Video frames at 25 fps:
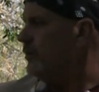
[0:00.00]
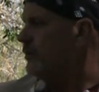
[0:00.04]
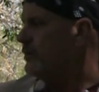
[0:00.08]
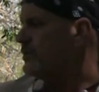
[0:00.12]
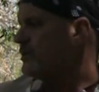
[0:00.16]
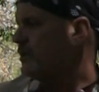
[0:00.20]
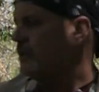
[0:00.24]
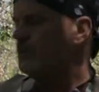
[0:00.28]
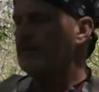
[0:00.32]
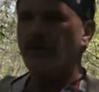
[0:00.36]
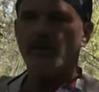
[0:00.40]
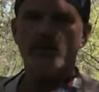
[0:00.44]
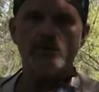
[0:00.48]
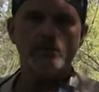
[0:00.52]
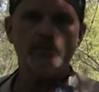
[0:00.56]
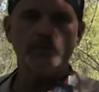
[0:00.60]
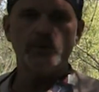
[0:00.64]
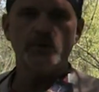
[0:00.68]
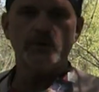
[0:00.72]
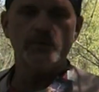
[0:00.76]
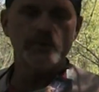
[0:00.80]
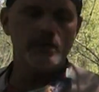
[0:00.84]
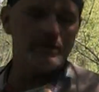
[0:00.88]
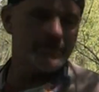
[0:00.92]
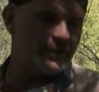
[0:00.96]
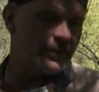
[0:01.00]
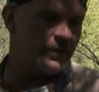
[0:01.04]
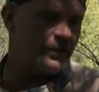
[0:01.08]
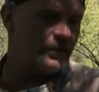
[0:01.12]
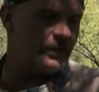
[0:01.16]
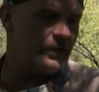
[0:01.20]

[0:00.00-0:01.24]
So I'm here at the Buda River.